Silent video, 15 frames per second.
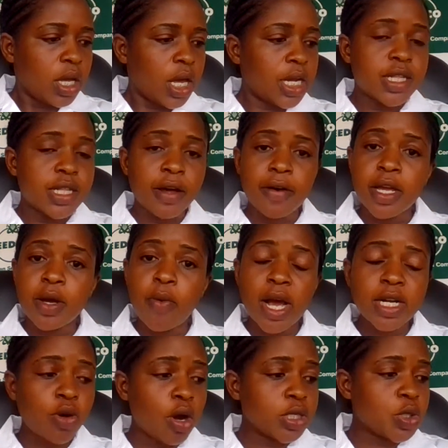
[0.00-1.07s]
he
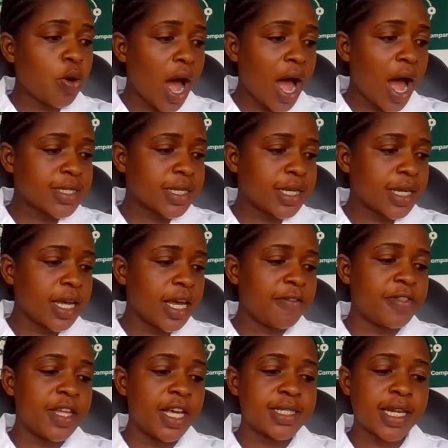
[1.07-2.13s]
went on to ask if
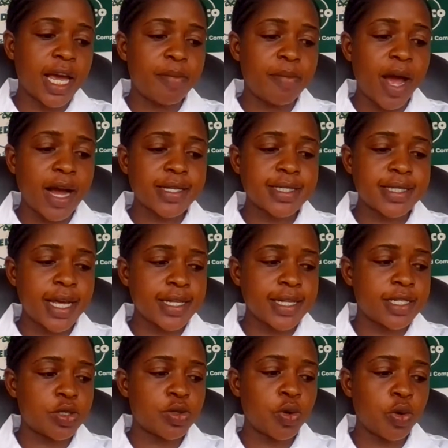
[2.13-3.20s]
this can be
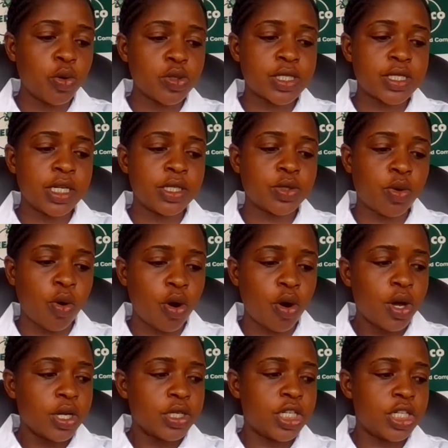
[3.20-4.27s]
accessed through Seedco
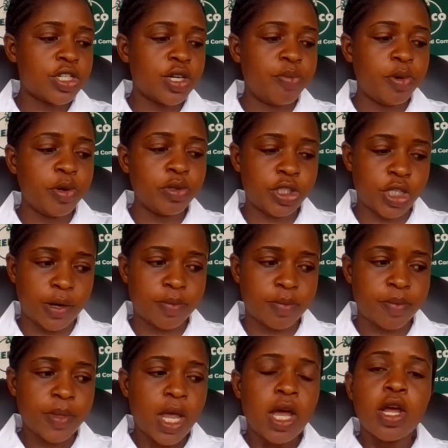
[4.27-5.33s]
distribution.
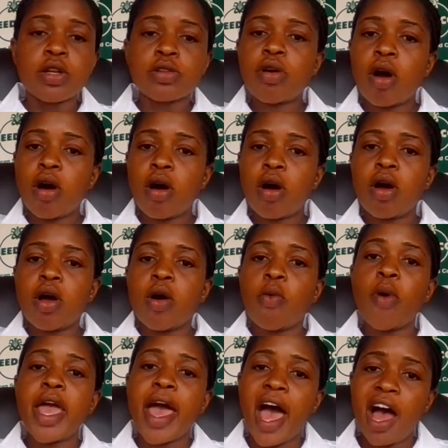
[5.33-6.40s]
So
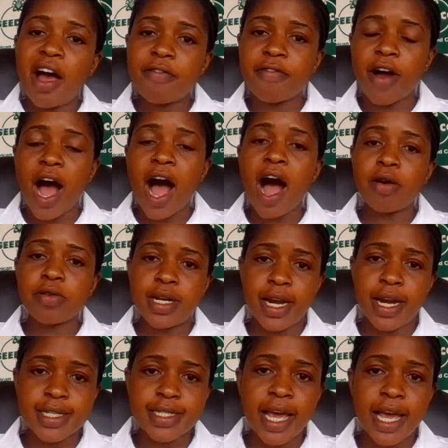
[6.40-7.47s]
we have
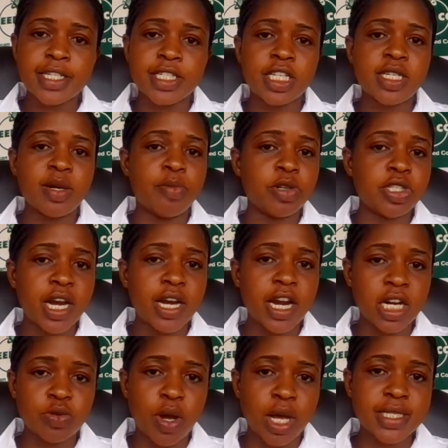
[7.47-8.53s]
outlets and distribution
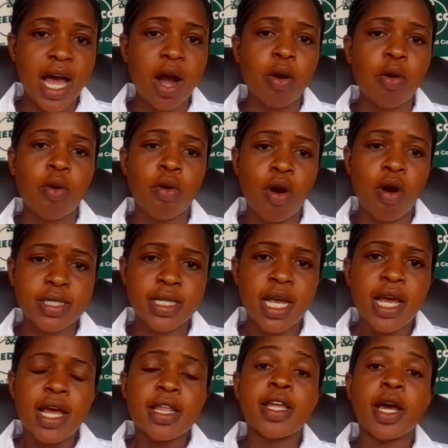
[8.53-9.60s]
networks across
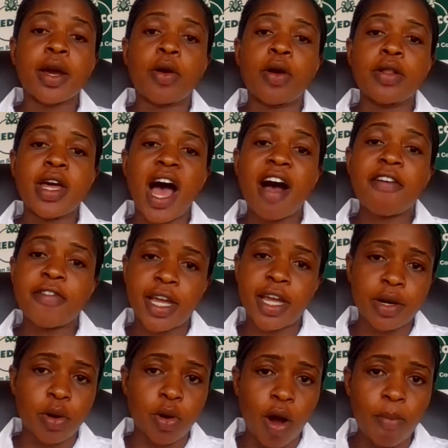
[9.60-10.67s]
the
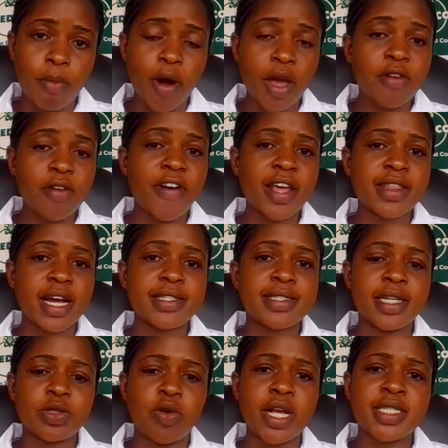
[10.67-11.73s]
African globe, where you find that
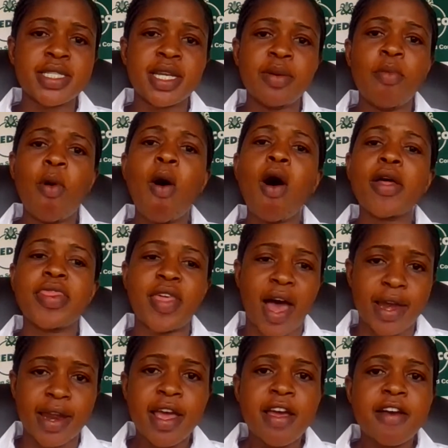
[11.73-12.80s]
Seedco is in more
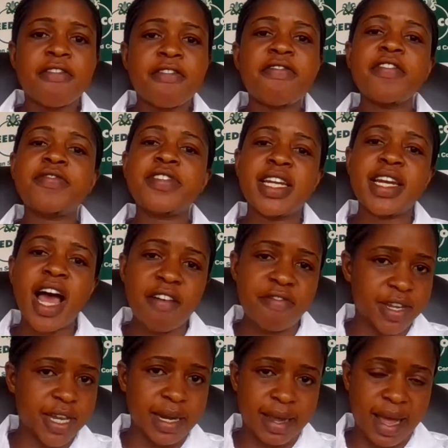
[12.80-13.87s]
than 15
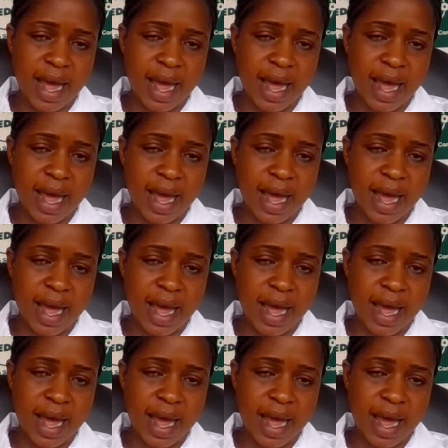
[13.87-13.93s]
African